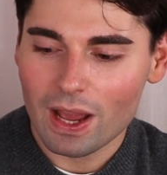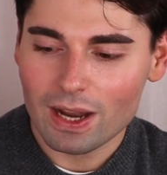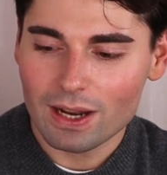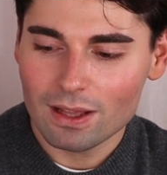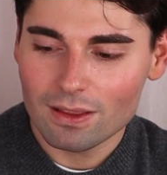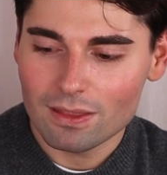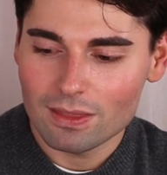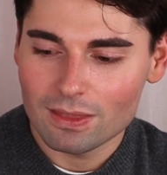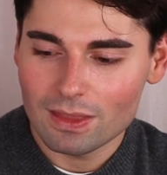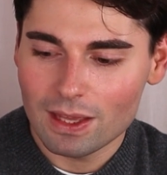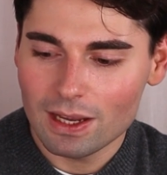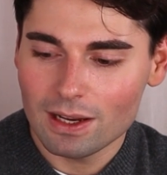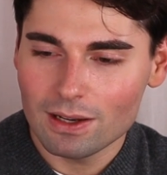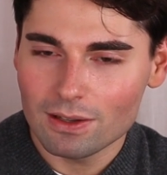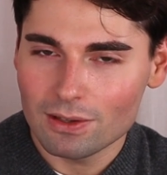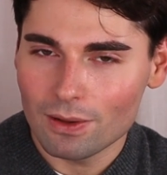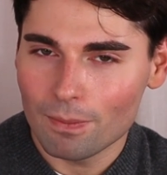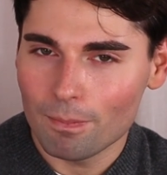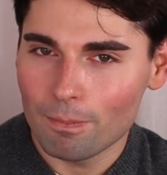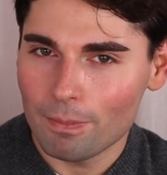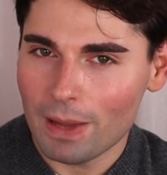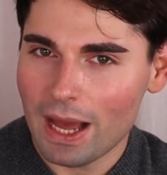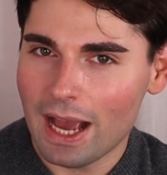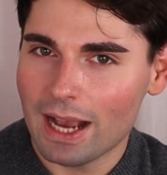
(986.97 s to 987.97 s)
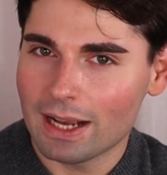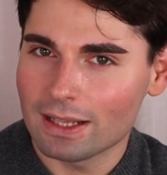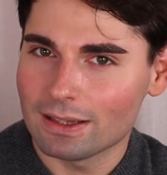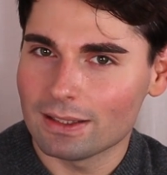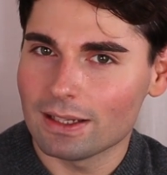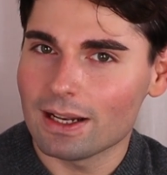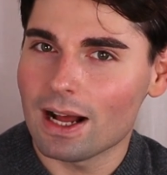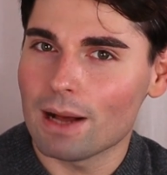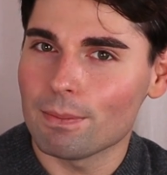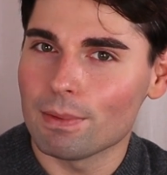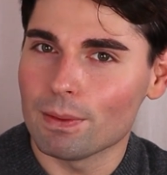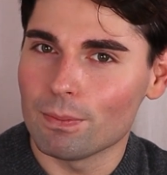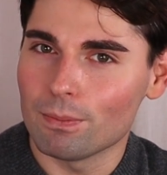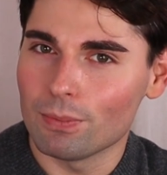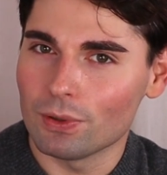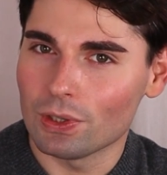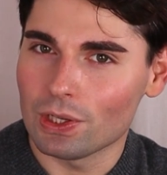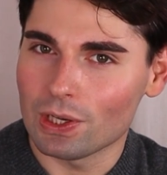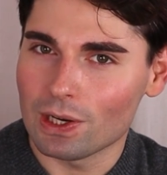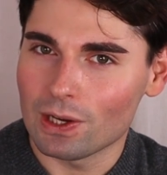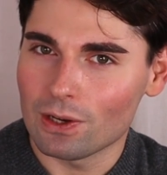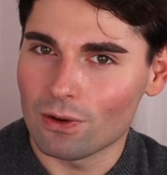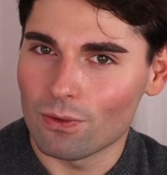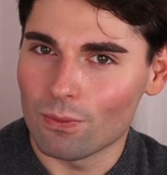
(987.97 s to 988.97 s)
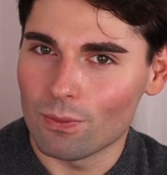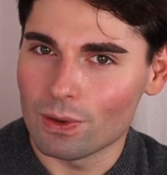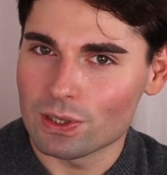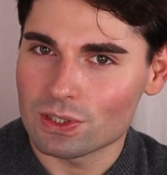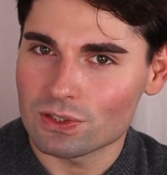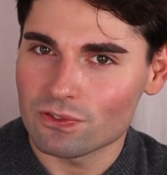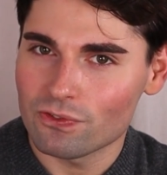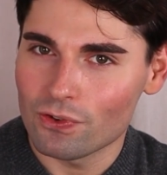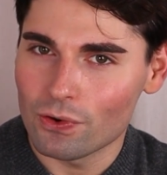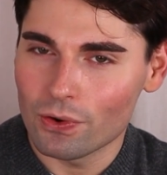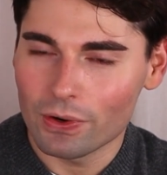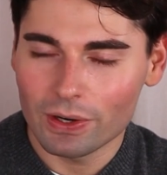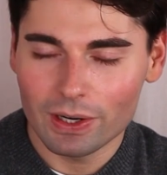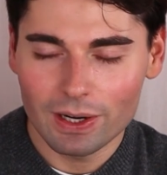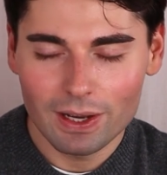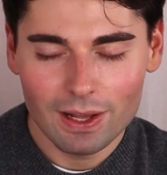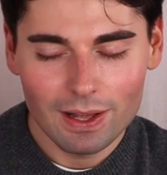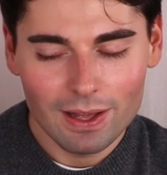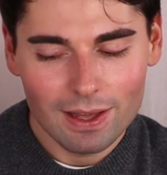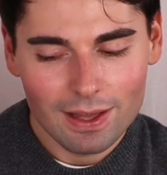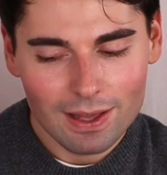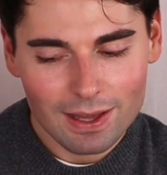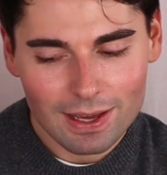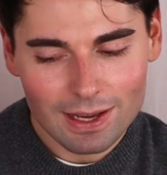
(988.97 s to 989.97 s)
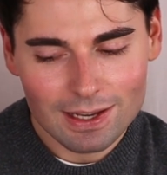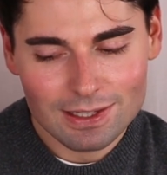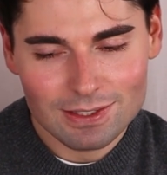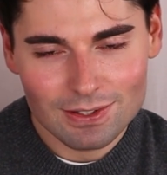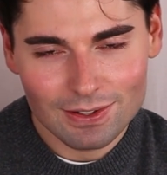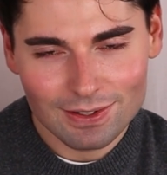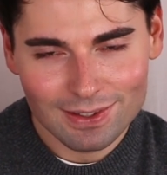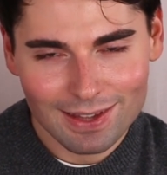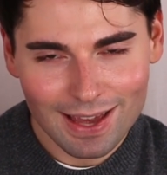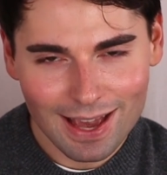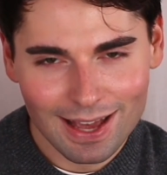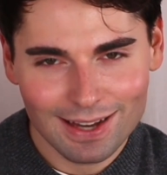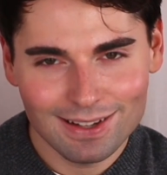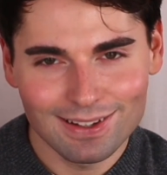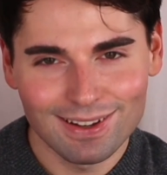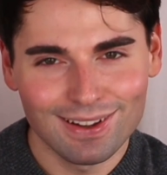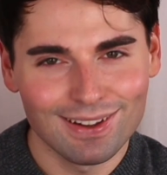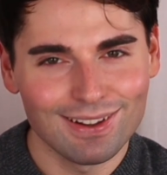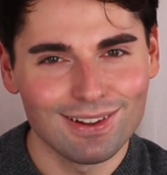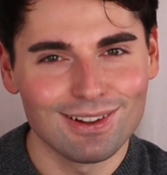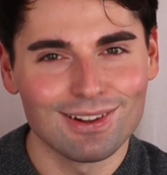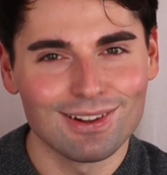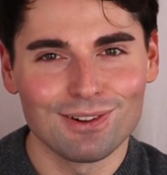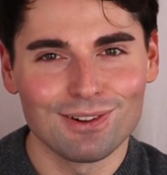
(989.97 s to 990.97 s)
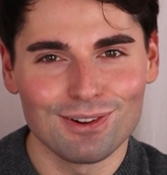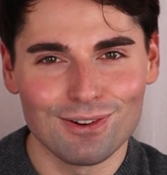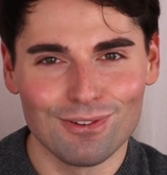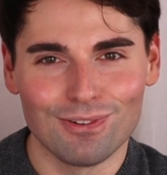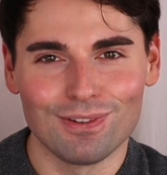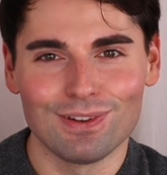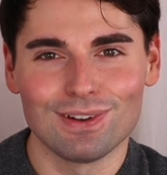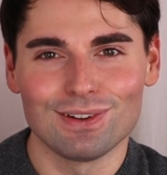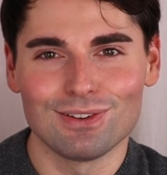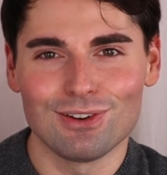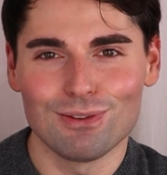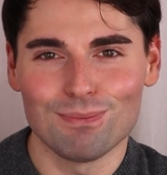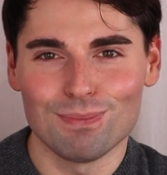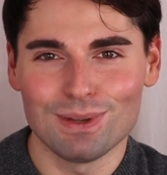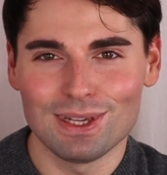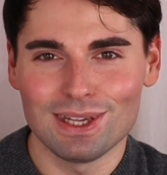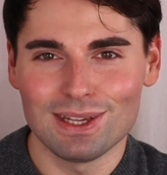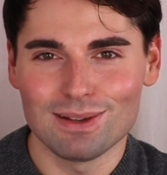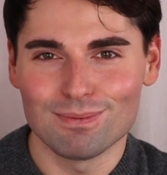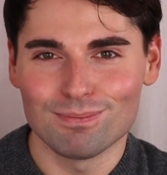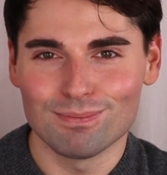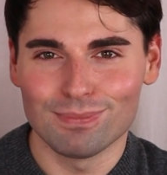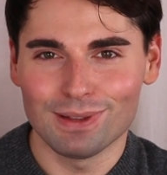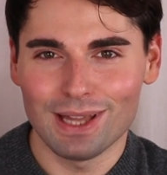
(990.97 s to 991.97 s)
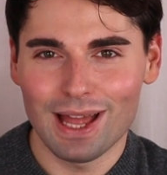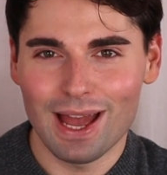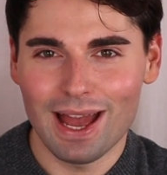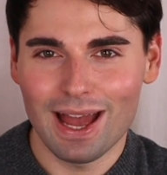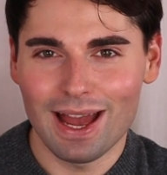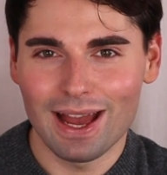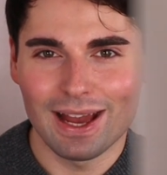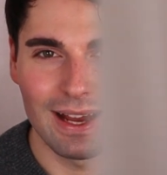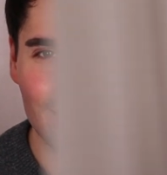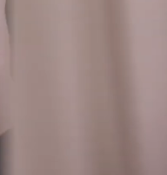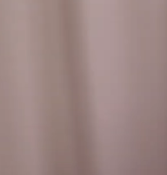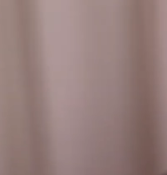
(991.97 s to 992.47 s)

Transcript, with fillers: And I think the bag that I'll be putting in a wish for is again going to be in black.